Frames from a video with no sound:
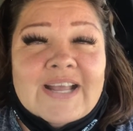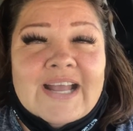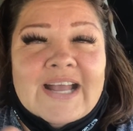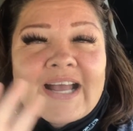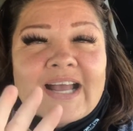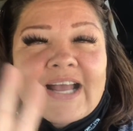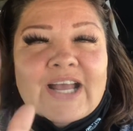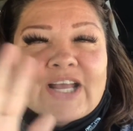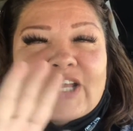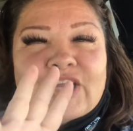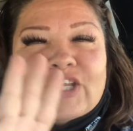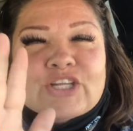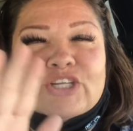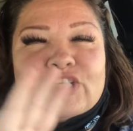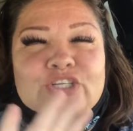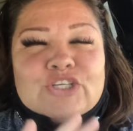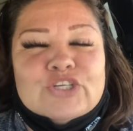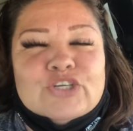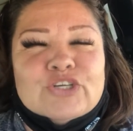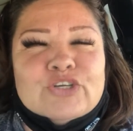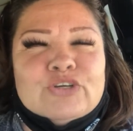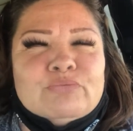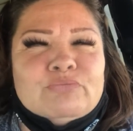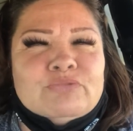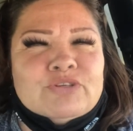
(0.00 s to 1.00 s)
Hi
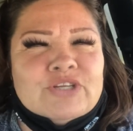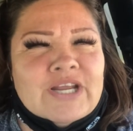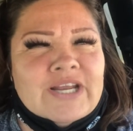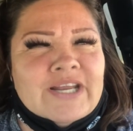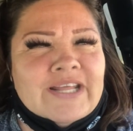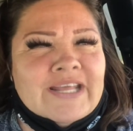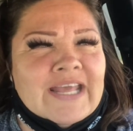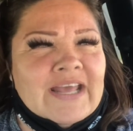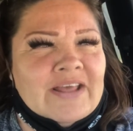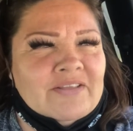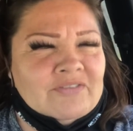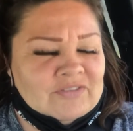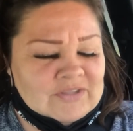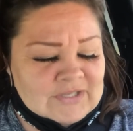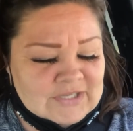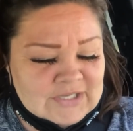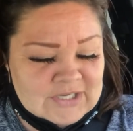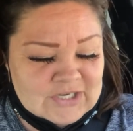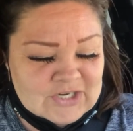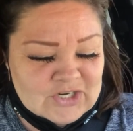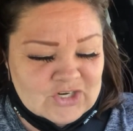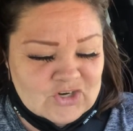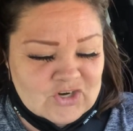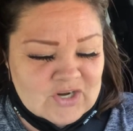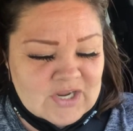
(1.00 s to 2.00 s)
YouTube, Chatty Cathy
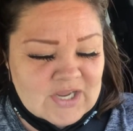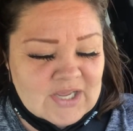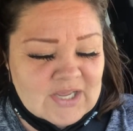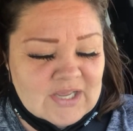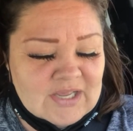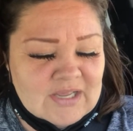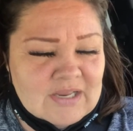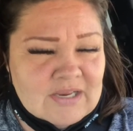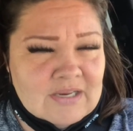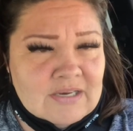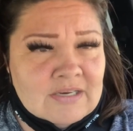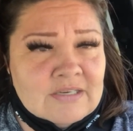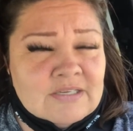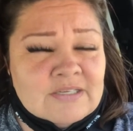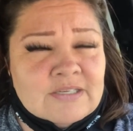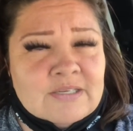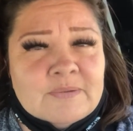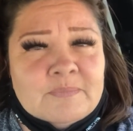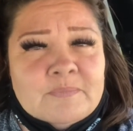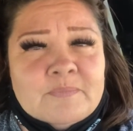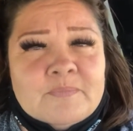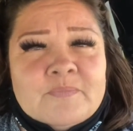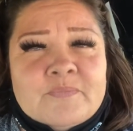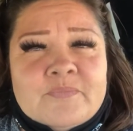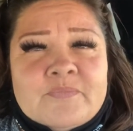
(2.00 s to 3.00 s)
here, and
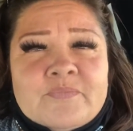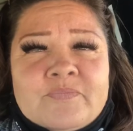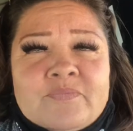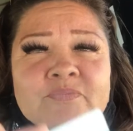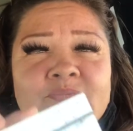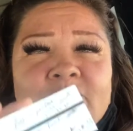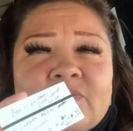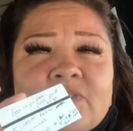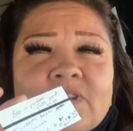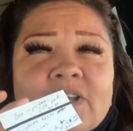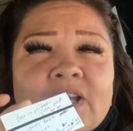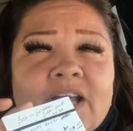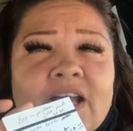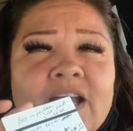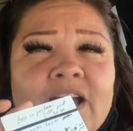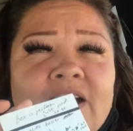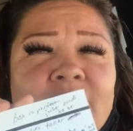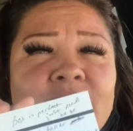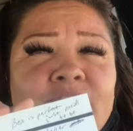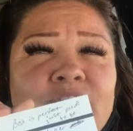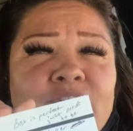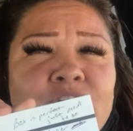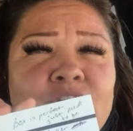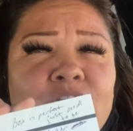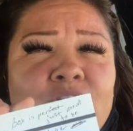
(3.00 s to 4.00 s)
I have
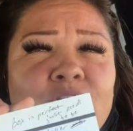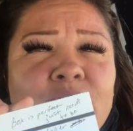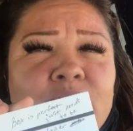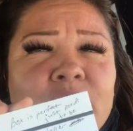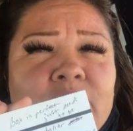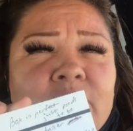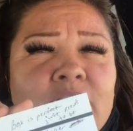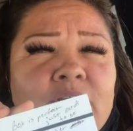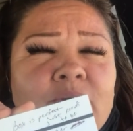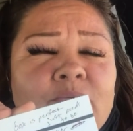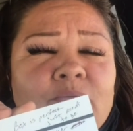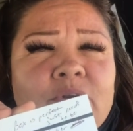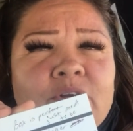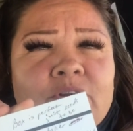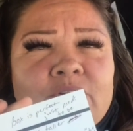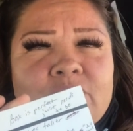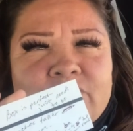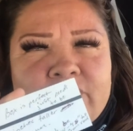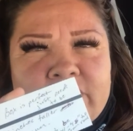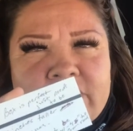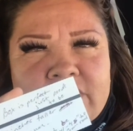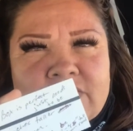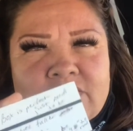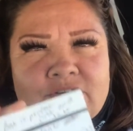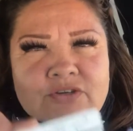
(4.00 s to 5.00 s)
a note I want to
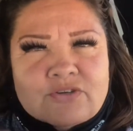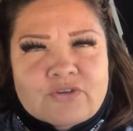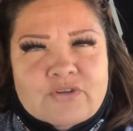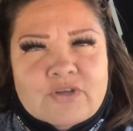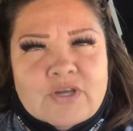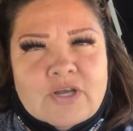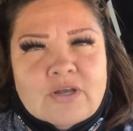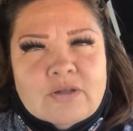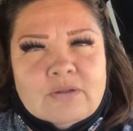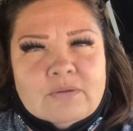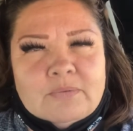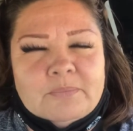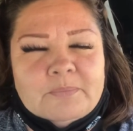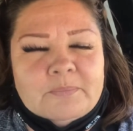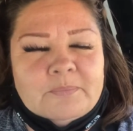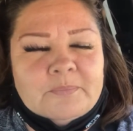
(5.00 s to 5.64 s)
read to y'all.